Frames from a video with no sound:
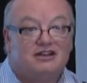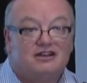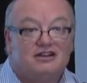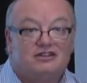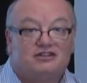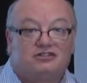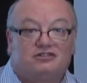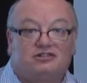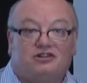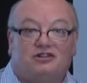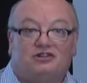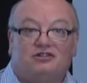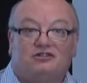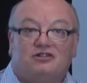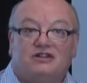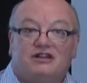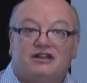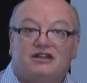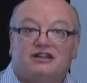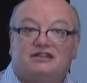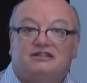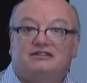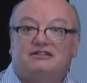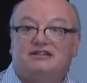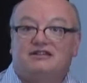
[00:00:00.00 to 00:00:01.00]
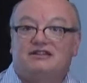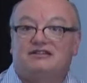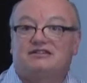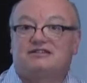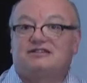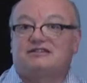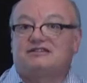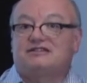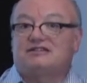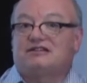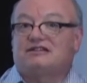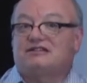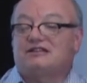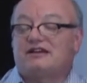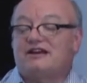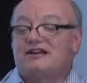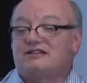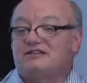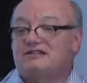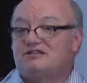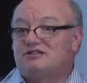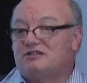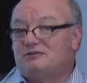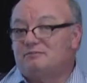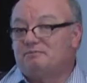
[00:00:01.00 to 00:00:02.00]
So this is a lot
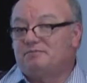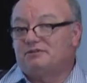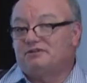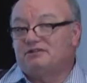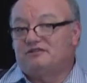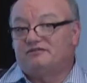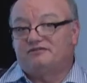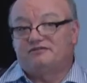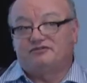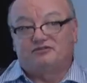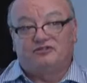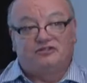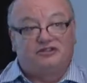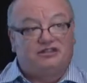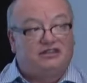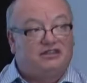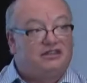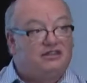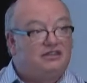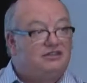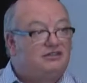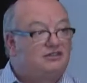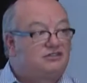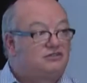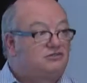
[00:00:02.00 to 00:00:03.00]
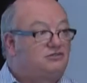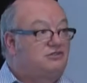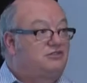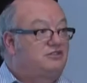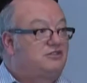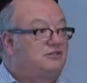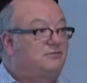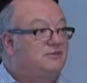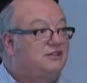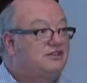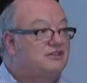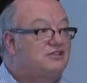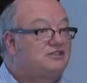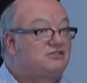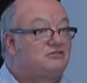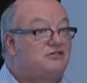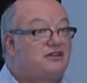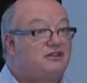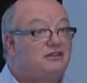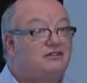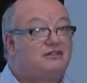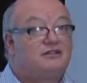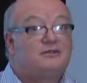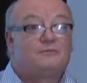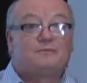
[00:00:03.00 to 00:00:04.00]
simpler for the storage
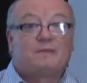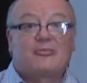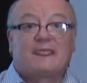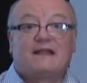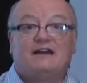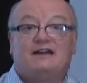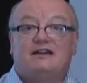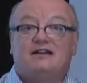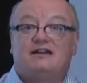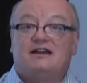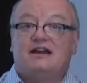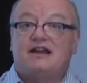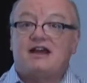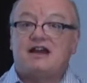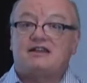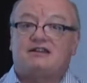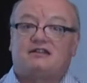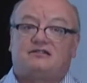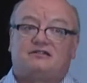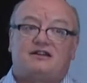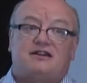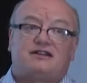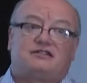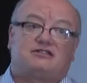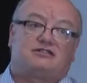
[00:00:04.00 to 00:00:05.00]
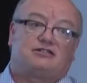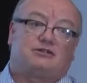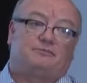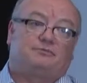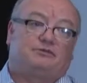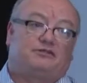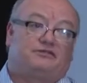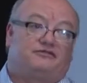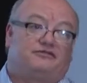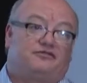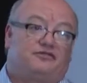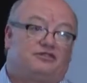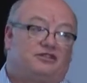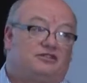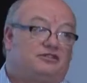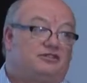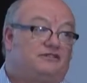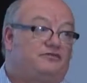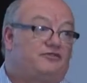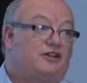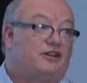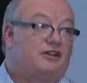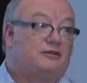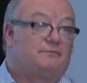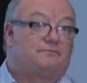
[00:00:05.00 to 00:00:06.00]
administrator and a lot simpler for the
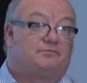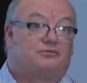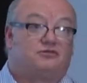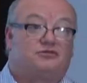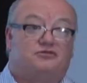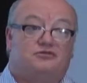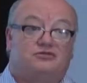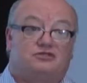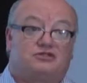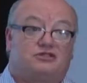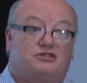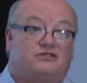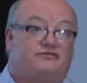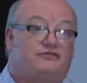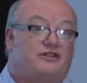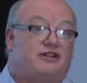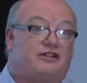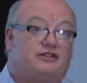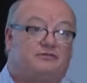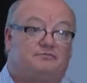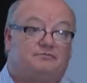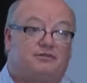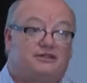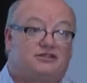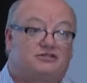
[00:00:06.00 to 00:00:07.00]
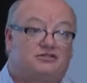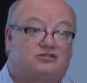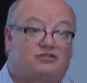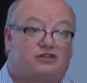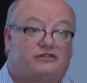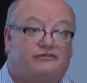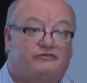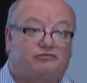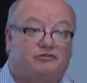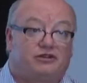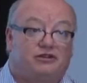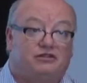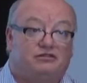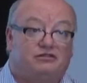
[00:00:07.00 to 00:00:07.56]
developer who's developing software.